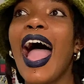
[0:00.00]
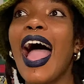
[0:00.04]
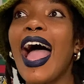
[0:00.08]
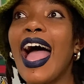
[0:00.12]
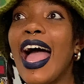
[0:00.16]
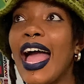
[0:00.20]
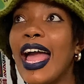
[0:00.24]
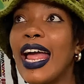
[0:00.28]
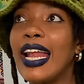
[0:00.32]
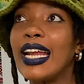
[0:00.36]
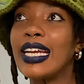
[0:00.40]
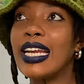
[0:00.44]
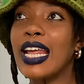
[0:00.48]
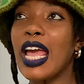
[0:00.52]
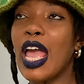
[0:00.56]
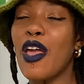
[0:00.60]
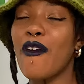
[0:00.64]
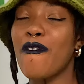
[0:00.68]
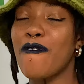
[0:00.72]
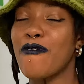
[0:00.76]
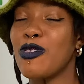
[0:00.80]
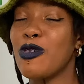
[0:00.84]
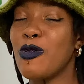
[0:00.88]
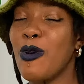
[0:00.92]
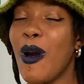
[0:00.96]
And
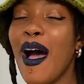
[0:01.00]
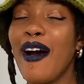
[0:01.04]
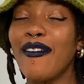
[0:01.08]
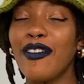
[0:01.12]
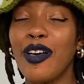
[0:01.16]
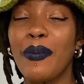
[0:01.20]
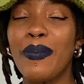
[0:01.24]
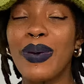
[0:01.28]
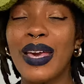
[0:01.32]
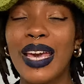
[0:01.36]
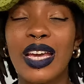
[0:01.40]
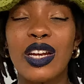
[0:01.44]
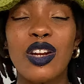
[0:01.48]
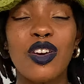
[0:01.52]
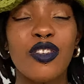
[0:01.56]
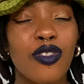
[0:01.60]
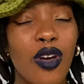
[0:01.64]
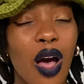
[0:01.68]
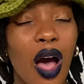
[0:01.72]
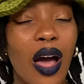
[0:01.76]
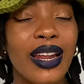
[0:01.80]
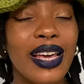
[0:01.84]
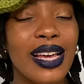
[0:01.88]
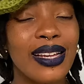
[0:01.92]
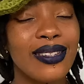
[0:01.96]
if you have a big enough
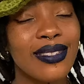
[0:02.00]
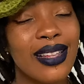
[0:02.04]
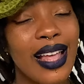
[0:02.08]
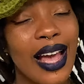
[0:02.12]
audience,